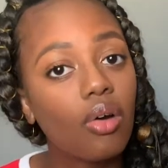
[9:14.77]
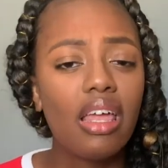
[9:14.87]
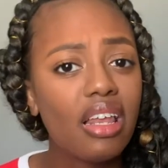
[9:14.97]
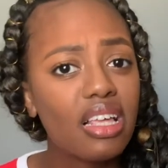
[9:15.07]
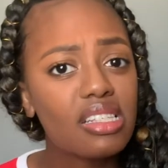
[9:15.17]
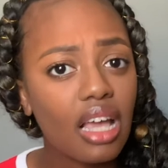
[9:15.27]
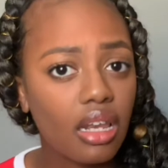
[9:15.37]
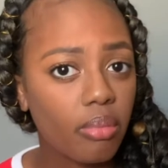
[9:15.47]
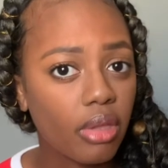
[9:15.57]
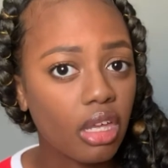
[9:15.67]
It is kind
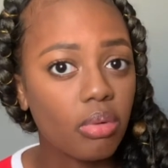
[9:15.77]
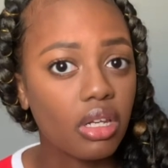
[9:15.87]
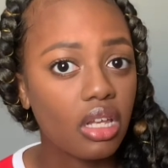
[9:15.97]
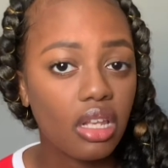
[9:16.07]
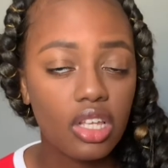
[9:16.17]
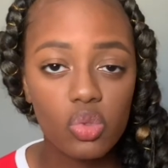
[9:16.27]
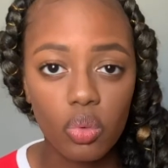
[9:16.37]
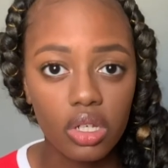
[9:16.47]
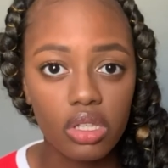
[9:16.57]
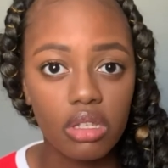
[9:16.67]
of big, but it is
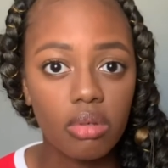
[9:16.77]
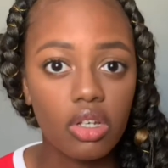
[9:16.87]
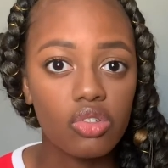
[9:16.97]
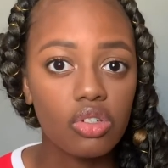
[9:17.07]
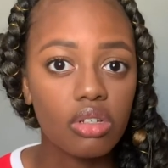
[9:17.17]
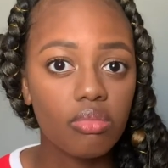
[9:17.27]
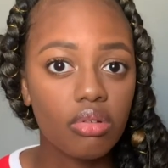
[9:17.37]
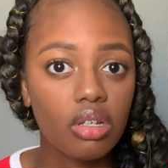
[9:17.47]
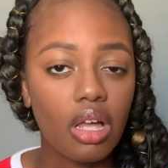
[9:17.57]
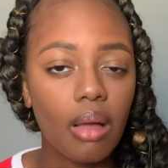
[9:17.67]
worth it because you can
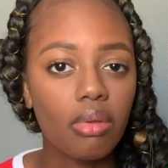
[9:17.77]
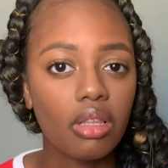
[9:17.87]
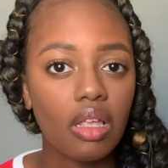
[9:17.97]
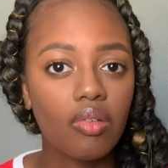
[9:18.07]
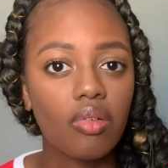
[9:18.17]
put, I believe,